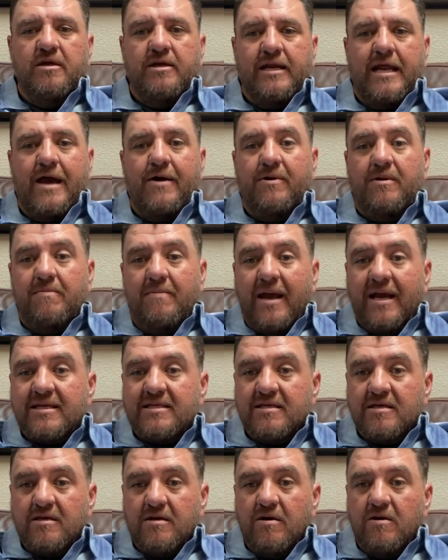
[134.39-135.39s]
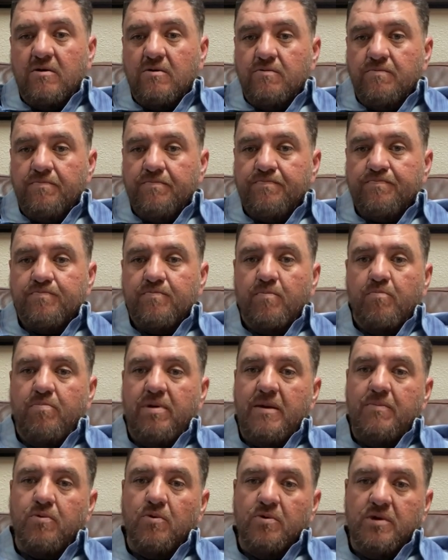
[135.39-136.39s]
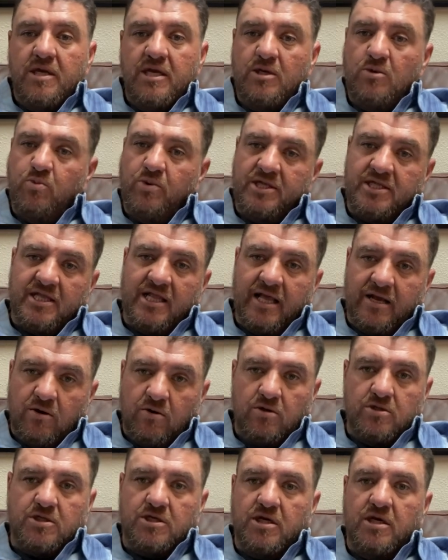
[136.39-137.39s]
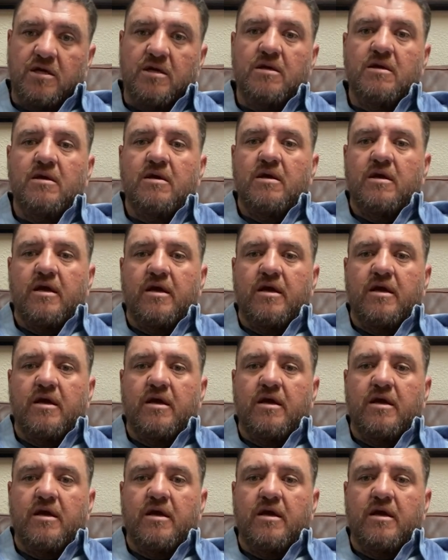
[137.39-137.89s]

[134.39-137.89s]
Now in Mexico, people eat Huitlacoche.